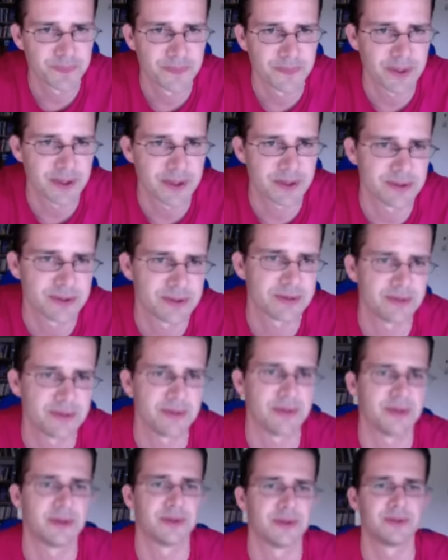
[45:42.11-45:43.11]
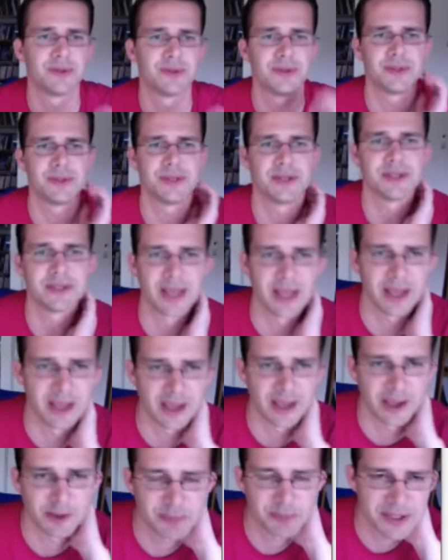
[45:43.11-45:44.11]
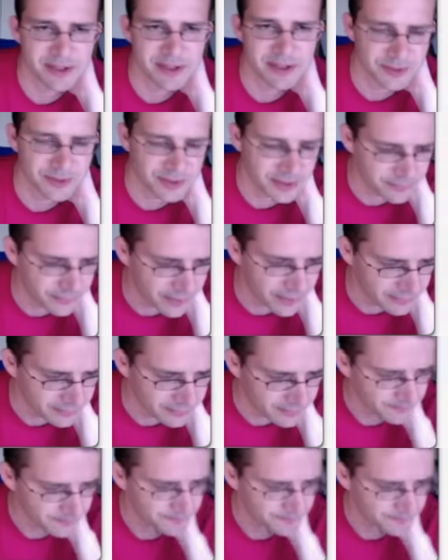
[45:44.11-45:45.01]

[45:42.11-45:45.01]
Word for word: because there there's hanging a piece on e5.